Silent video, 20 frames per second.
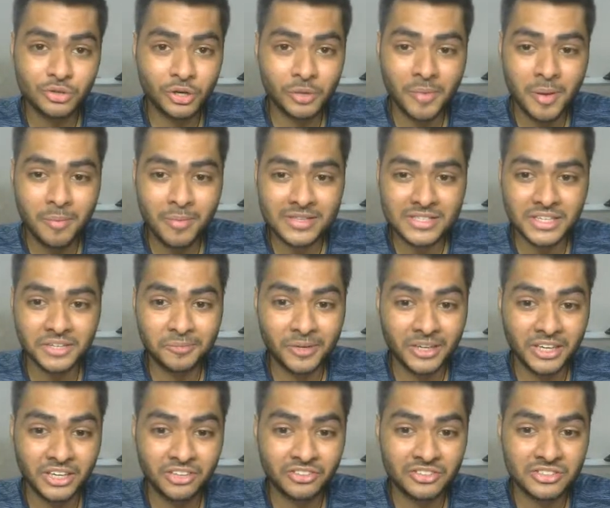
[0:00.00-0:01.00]
my message,
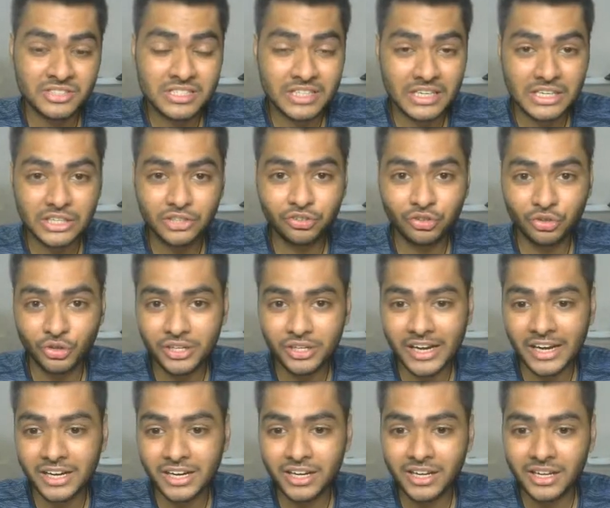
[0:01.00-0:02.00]
but it's still showing
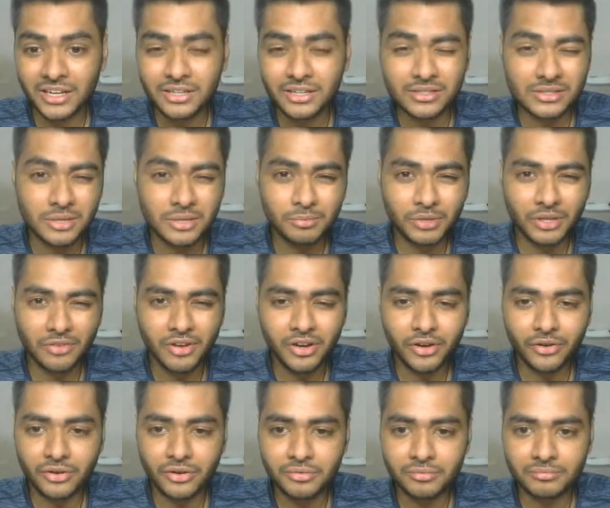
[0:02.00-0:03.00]
that something
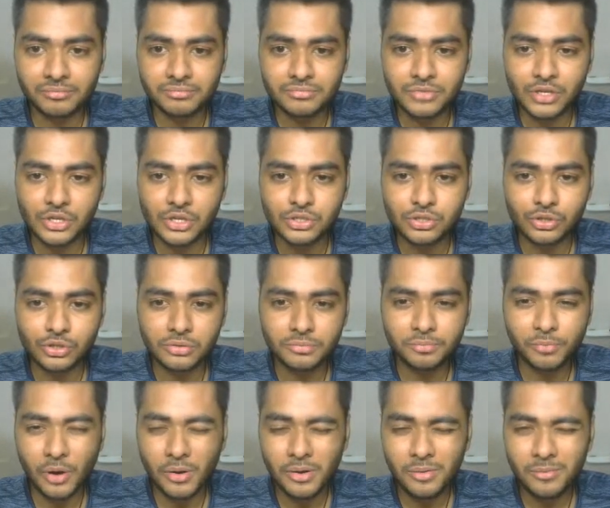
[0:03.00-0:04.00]
went wrong. So
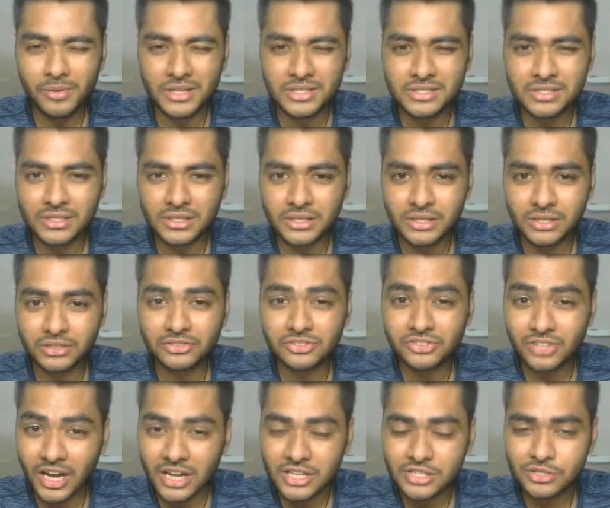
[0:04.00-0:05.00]
probably it's a
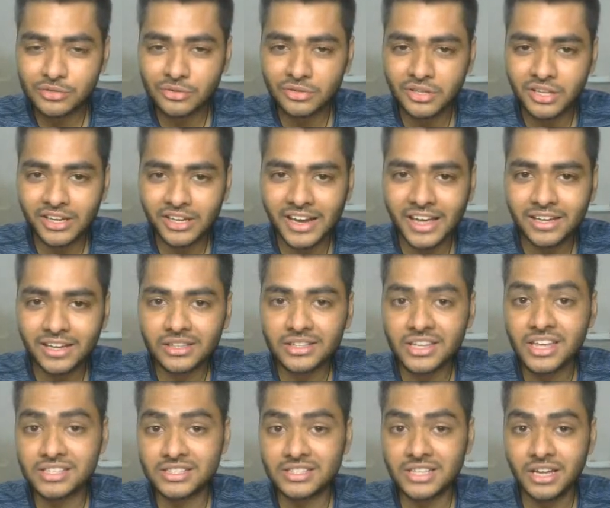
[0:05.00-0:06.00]
chance to think like,
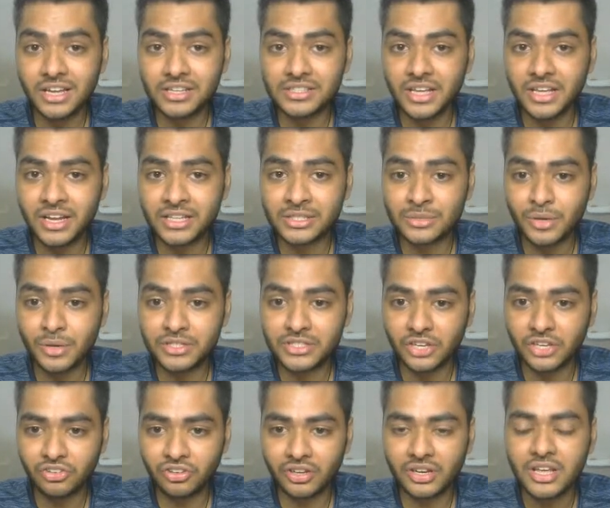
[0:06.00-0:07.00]
yes, there is an SQL
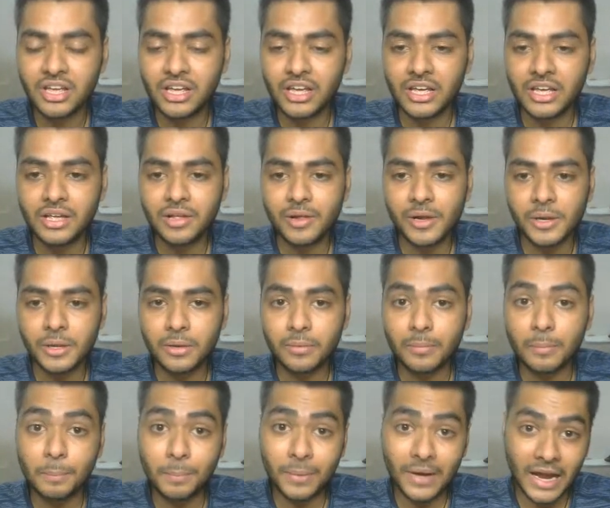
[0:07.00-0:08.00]
injection,
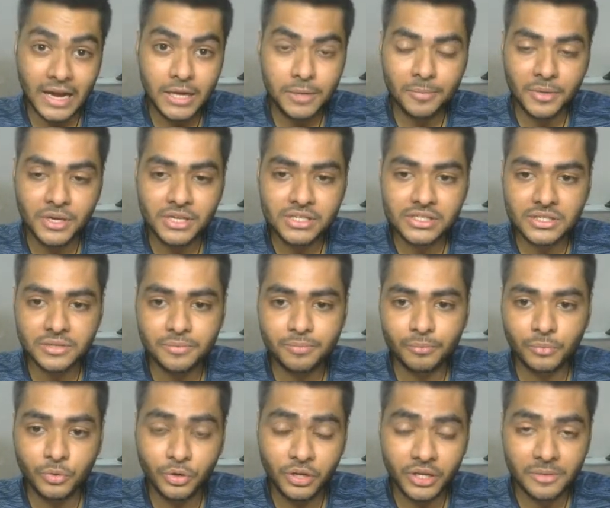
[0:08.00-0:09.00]
blind based,
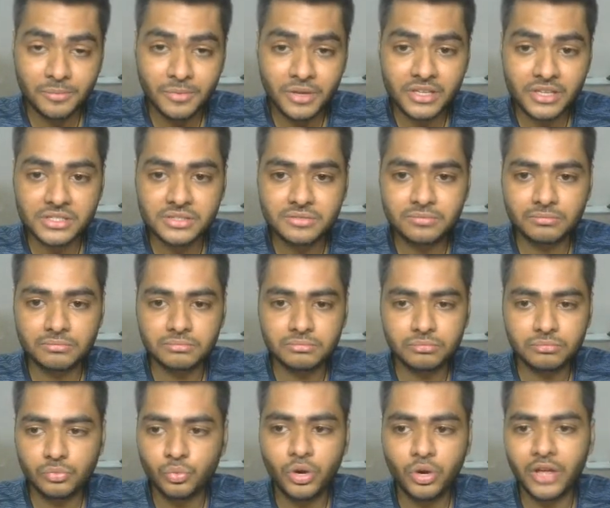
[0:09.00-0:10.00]
boolean based,
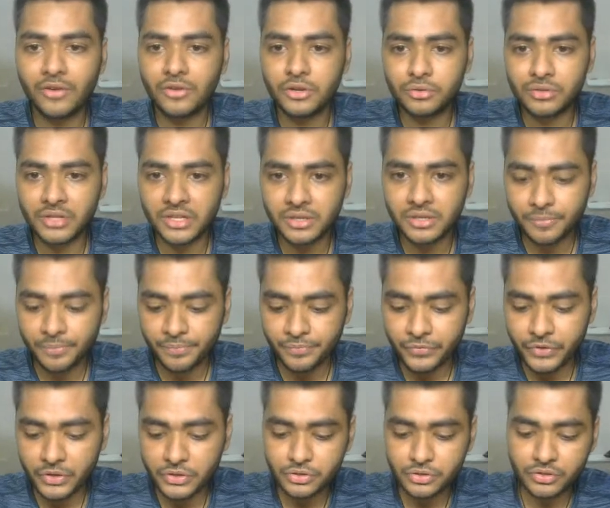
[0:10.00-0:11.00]
whatever you think.
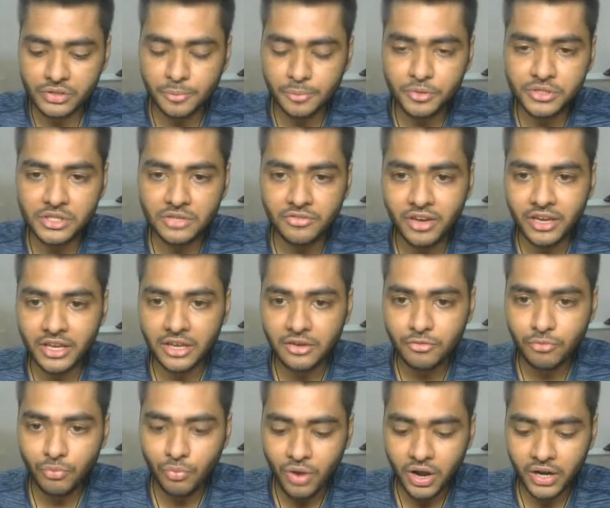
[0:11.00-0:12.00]
So suppose if I
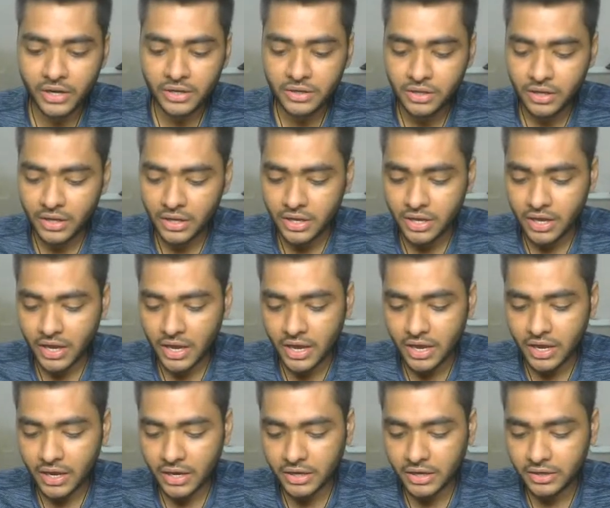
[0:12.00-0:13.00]
give 1
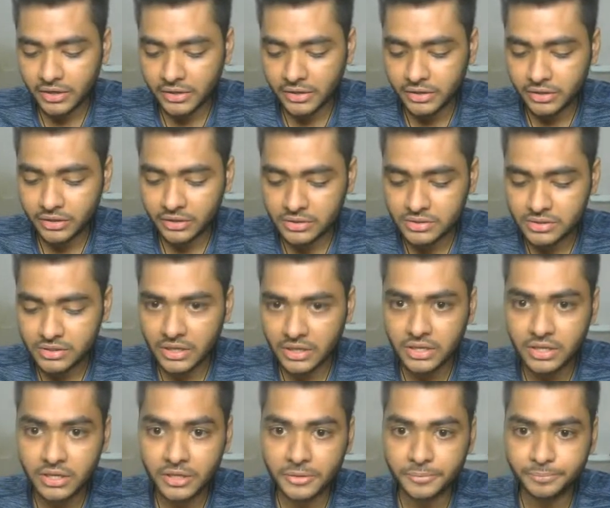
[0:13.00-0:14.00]
and
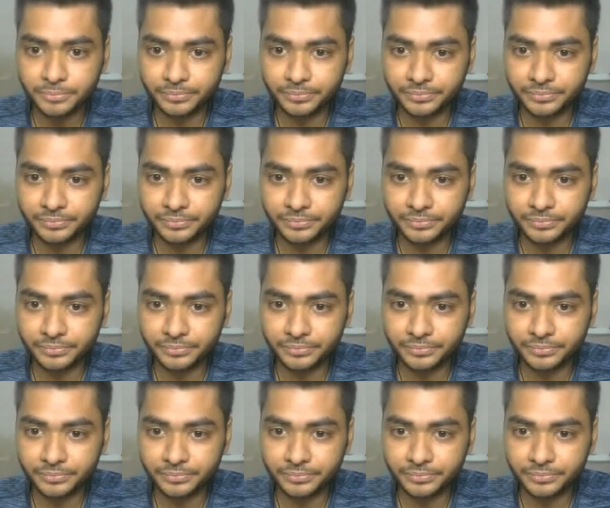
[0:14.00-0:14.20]
say